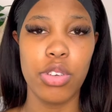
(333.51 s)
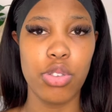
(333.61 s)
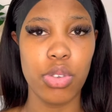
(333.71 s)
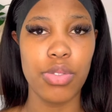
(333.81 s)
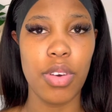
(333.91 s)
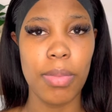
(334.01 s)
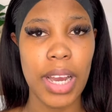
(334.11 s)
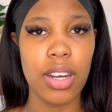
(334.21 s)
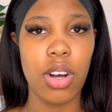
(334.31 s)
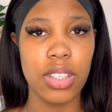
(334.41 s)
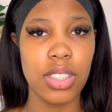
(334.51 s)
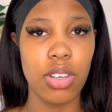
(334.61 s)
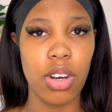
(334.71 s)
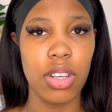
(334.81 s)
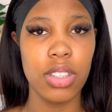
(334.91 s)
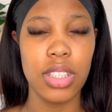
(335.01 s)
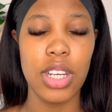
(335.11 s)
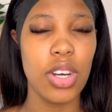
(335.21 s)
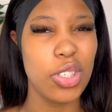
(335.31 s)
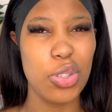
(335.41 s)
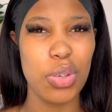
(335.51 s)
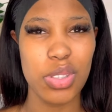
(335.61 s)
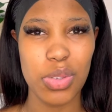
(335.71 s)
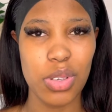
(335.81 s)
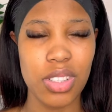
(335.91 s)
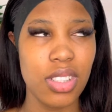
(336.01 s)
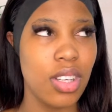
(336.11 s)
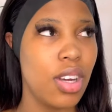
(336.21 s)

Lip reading: shorts from like Cotton On. They're not short shorts.